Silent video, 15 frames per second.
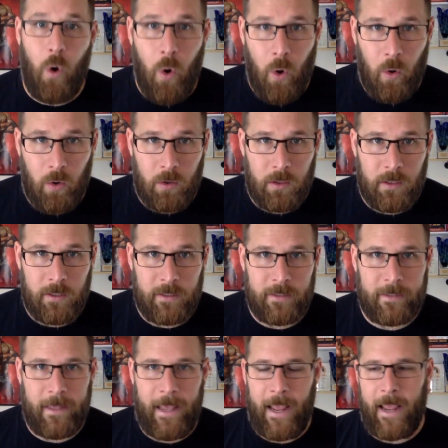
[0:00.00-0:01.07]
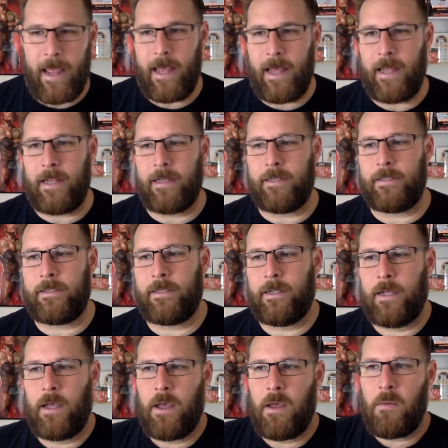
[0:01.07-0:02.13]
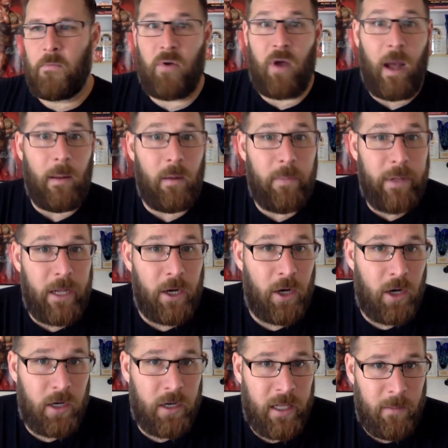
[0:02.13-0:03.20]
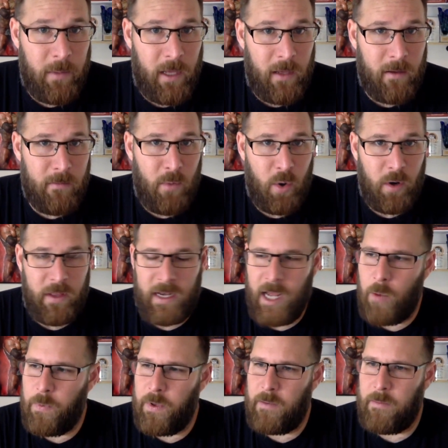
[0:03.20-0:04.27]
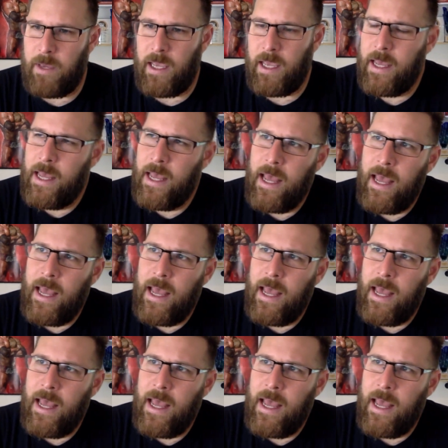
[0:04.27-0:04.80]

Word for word: old and probably hurting me more than helping me.